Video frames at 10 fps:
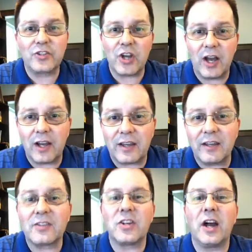Chuck,
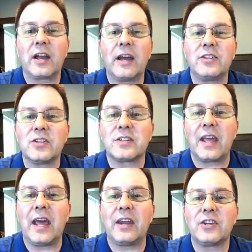I just
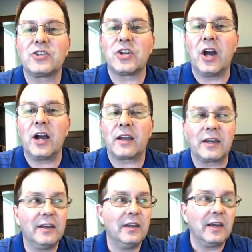added Chuck.